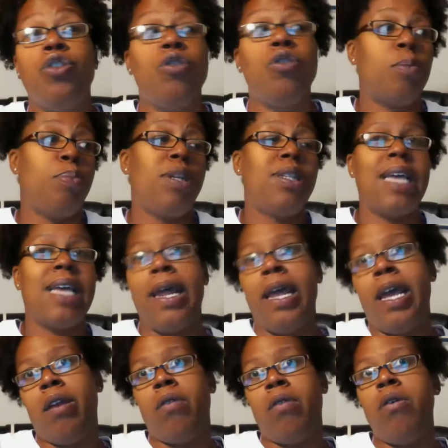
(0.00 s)
to put that
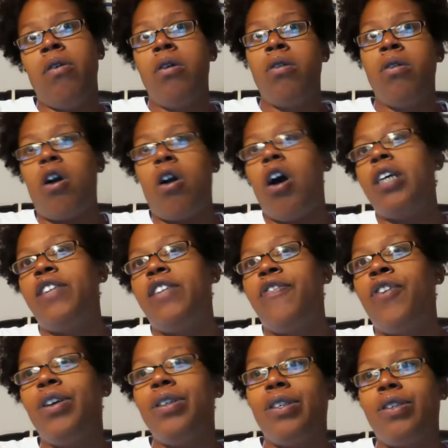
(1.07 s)
in cost of
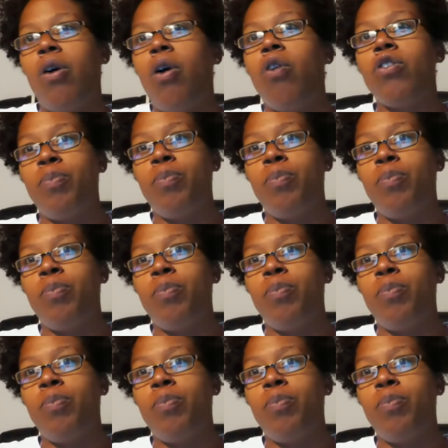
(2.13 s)
goods sold,